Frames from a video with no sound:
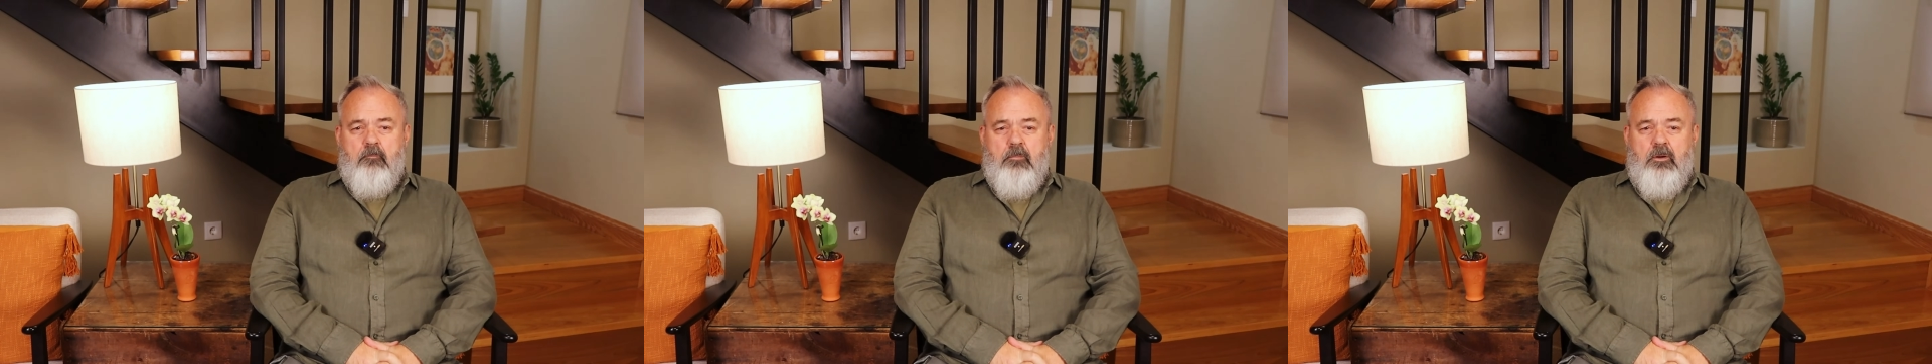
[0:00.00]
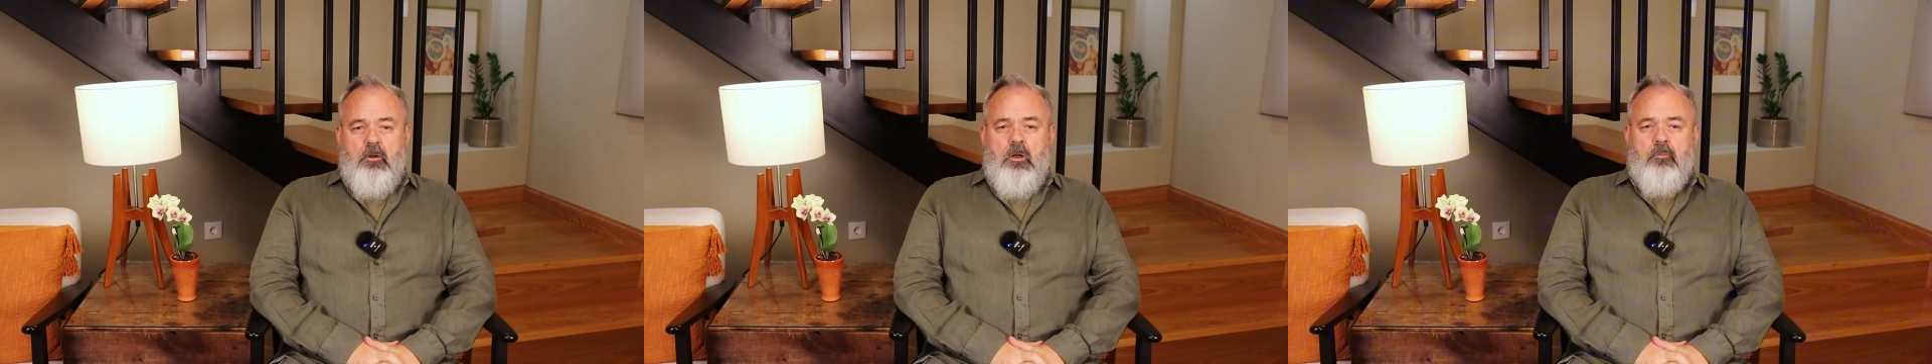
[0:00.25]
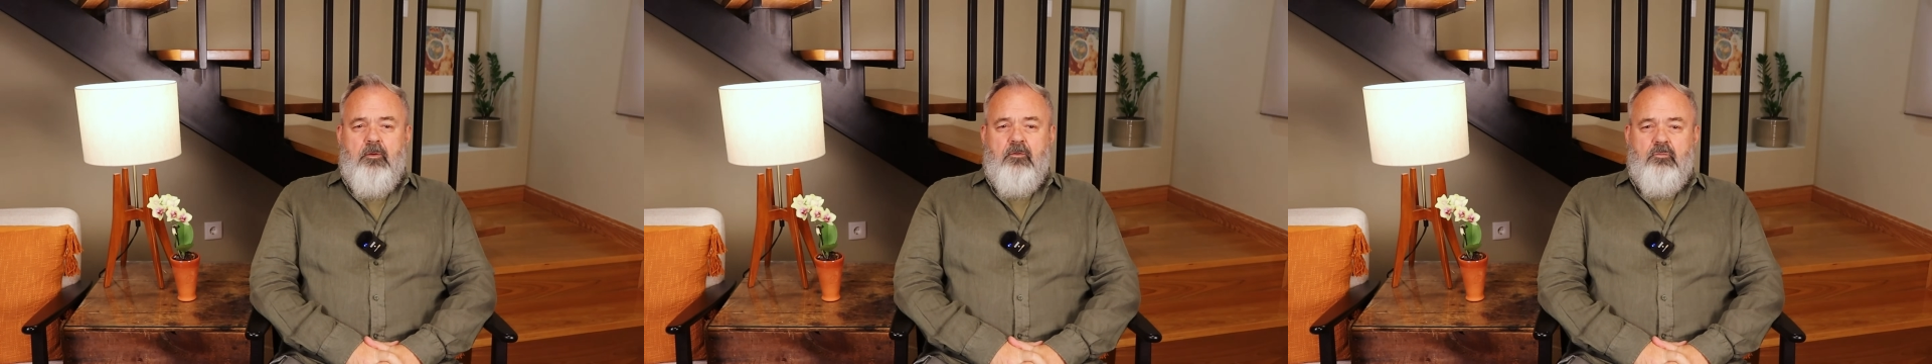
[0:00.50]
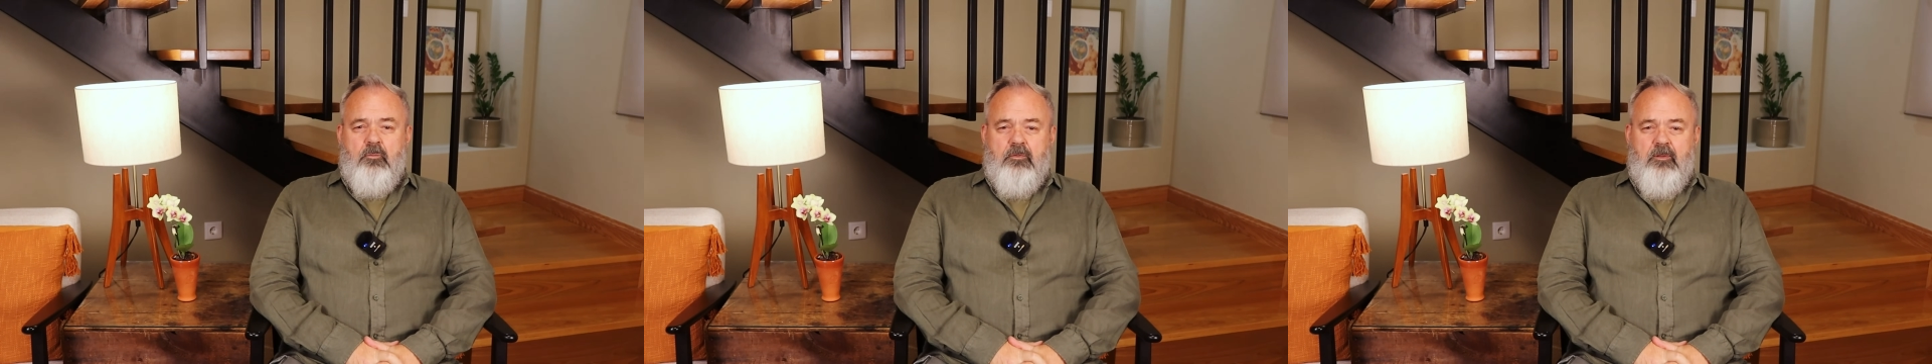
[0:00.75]
but
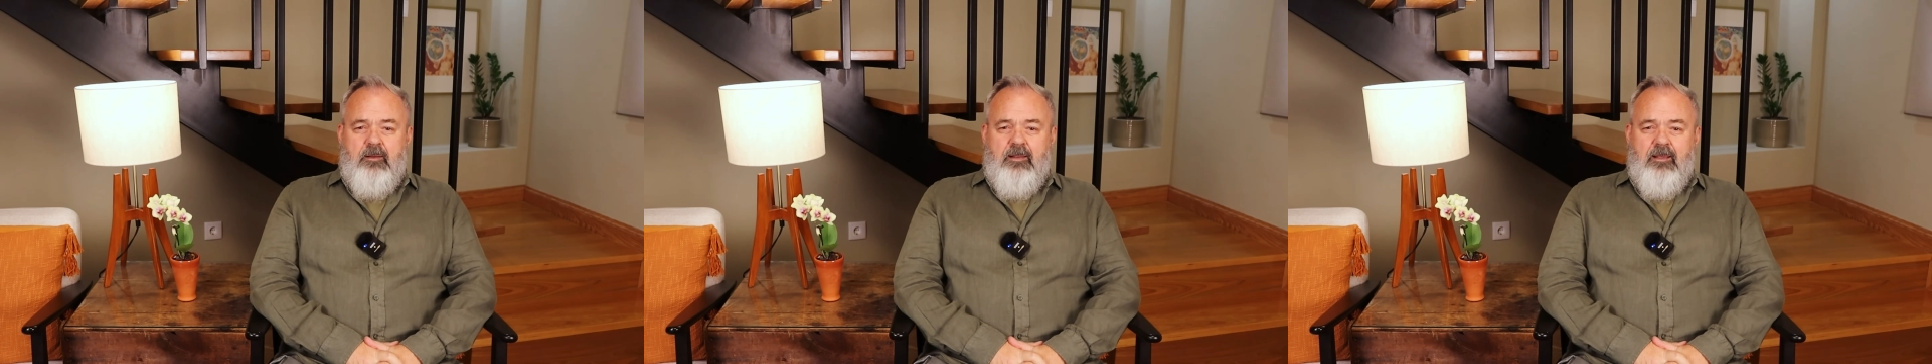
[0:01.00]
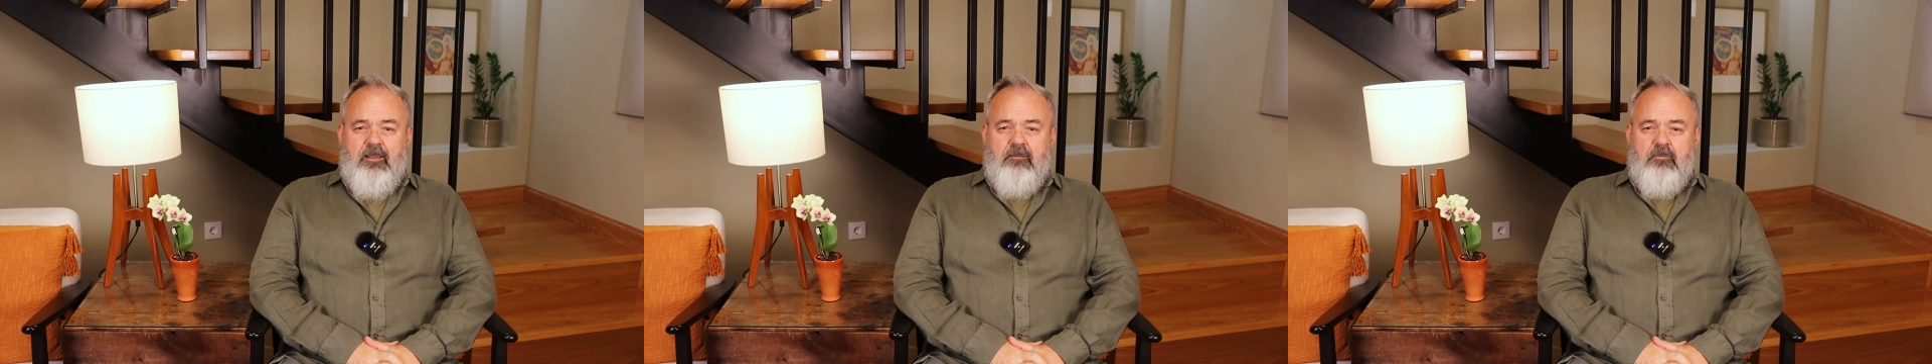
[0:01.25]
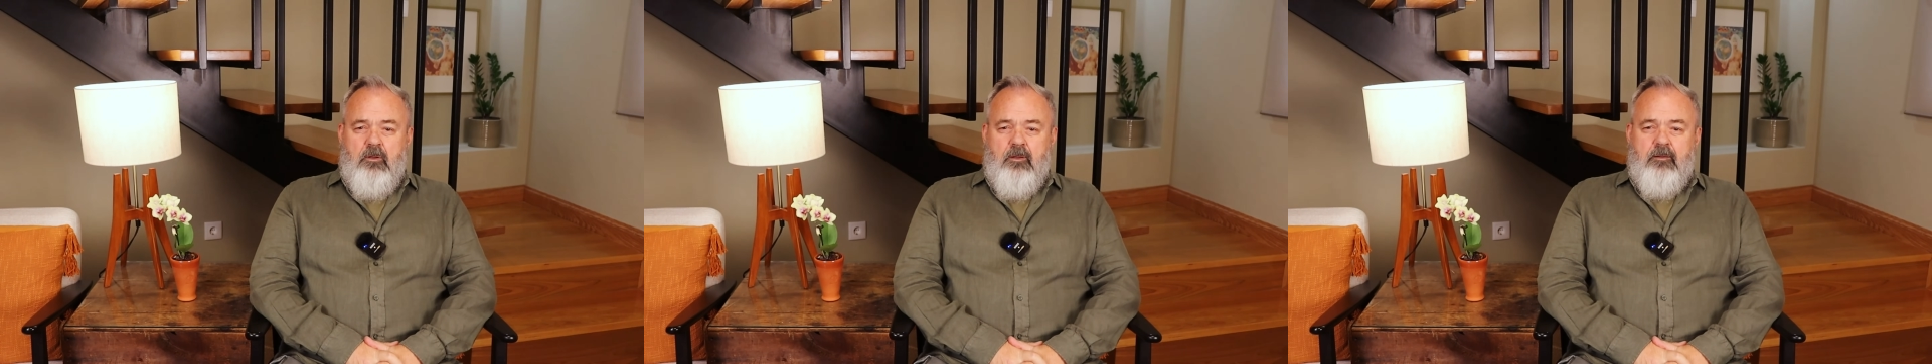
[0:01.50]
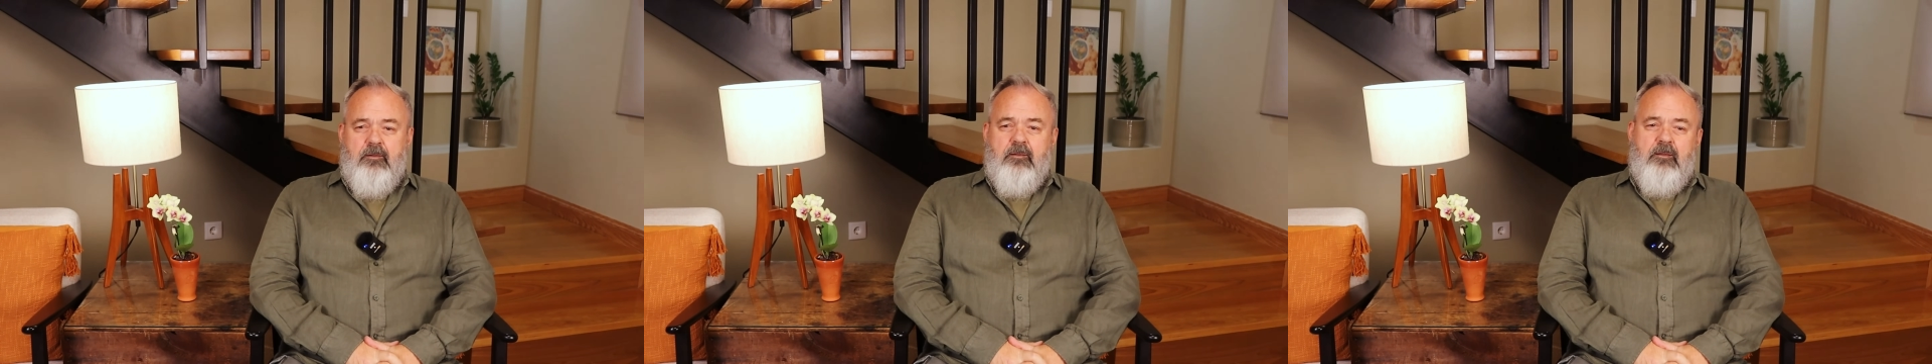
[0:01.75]
always with a nagging
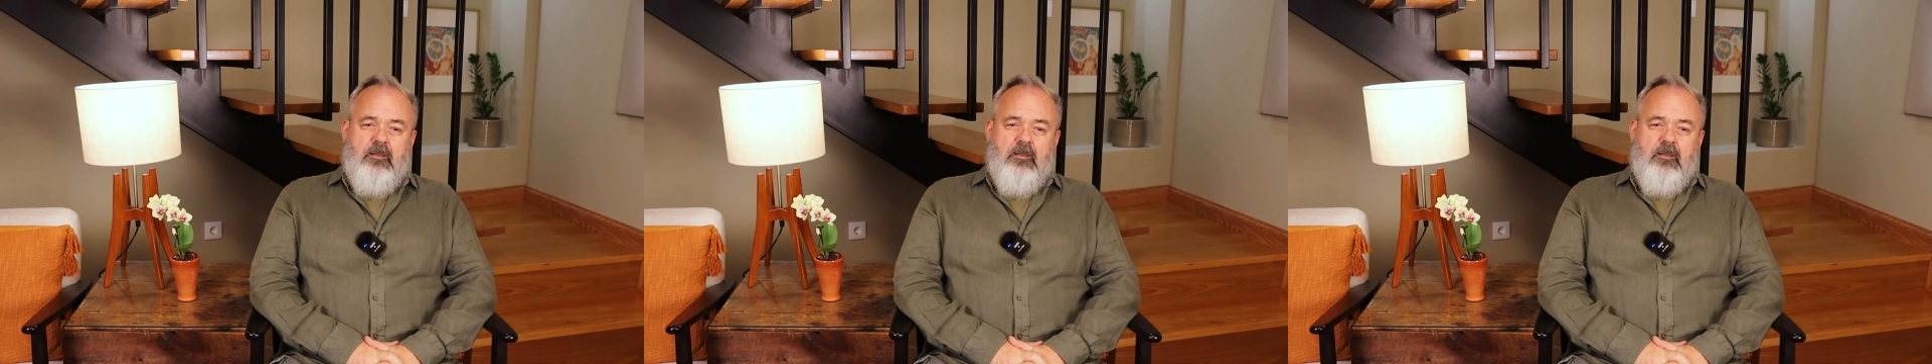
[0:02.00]
thought